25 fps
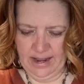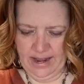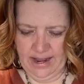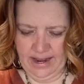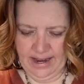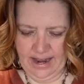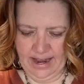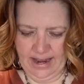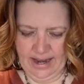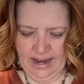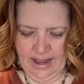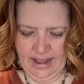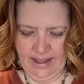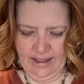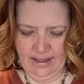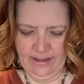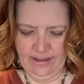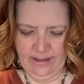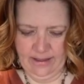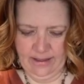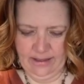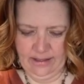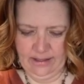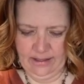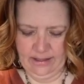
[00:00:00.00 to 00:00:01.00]
and make it kind of
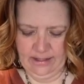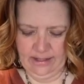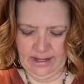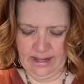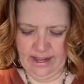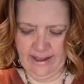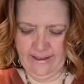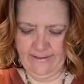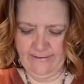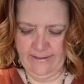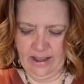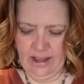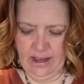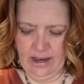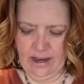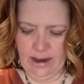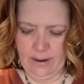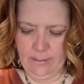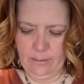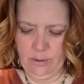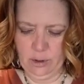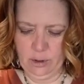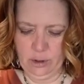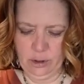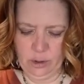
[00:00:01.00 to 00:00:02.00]

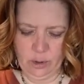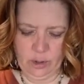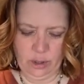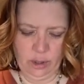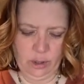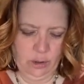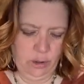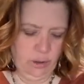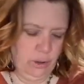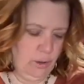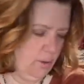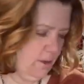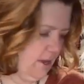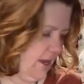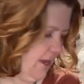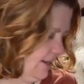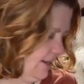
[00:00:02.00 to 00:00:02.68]
even. I'm just going to